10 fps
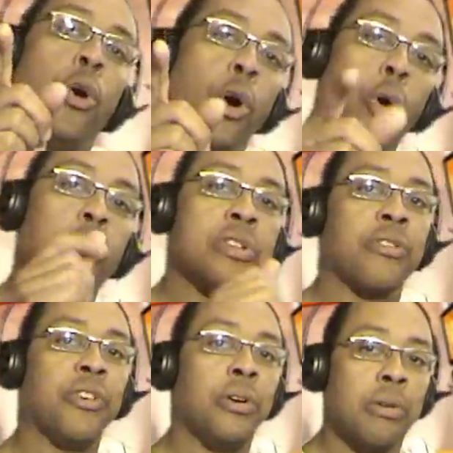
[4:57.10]
Who was the
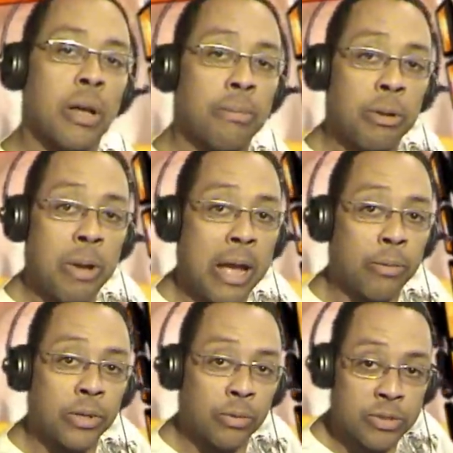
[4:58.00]
phone company back
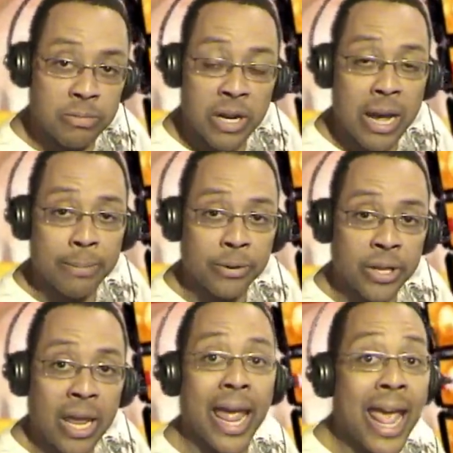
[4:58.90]
when there was a
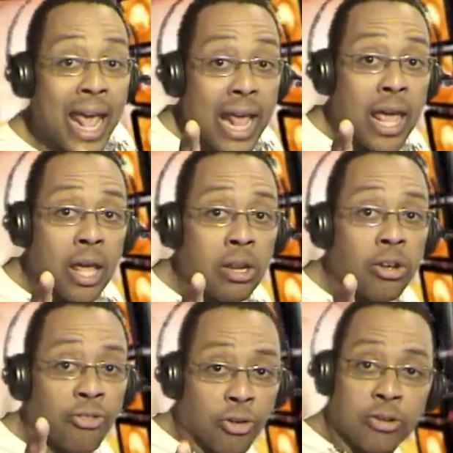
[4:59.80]
monopoly?
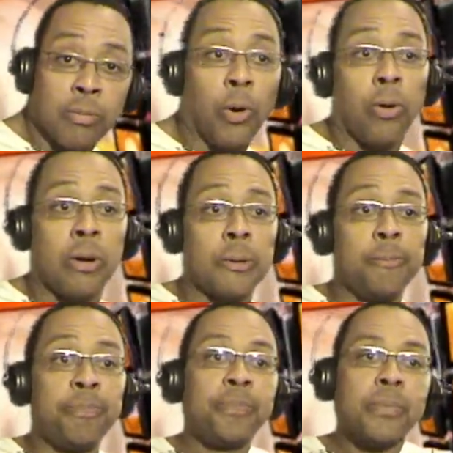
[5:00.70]
And furthermore,
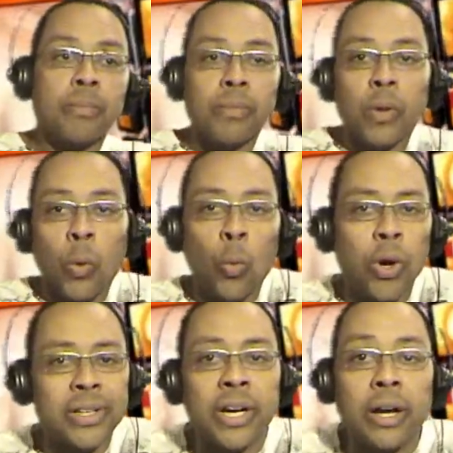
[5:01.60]

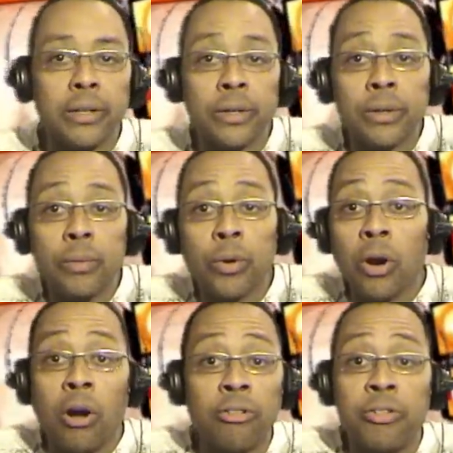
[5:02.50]
what color were
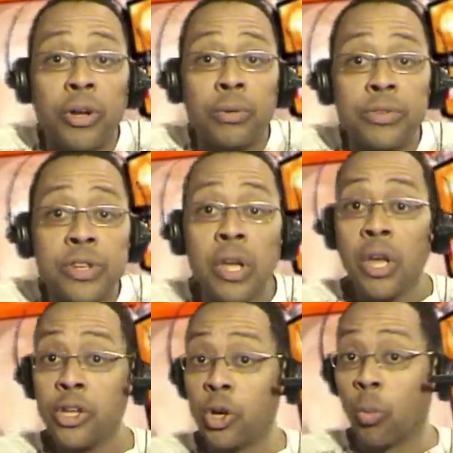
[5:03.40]
all phones?
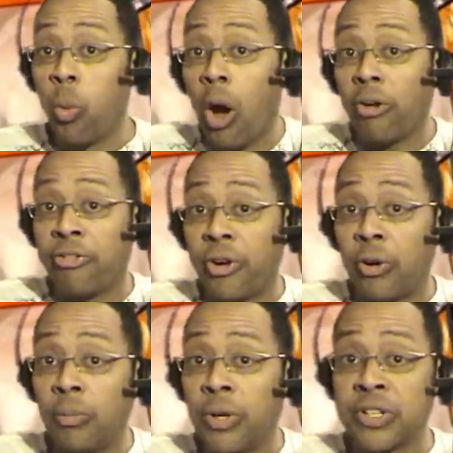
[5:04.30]
Your wall
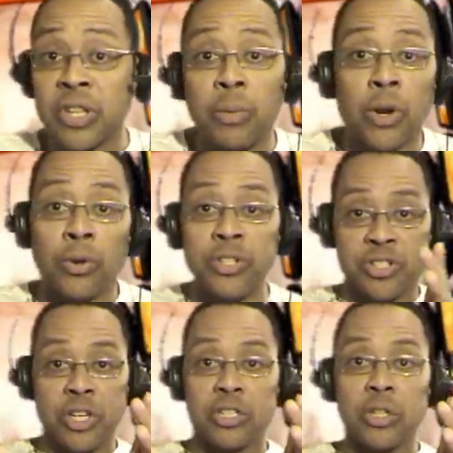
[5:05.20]
phone, because they would only
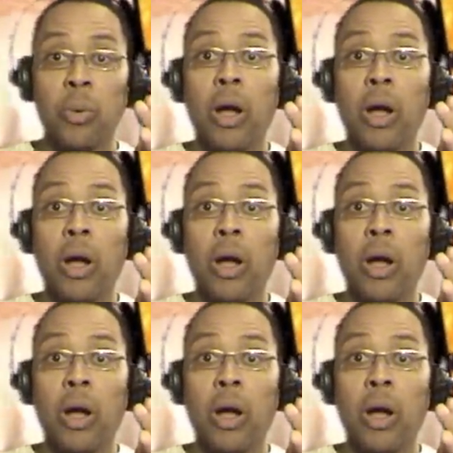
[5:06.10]
stick to the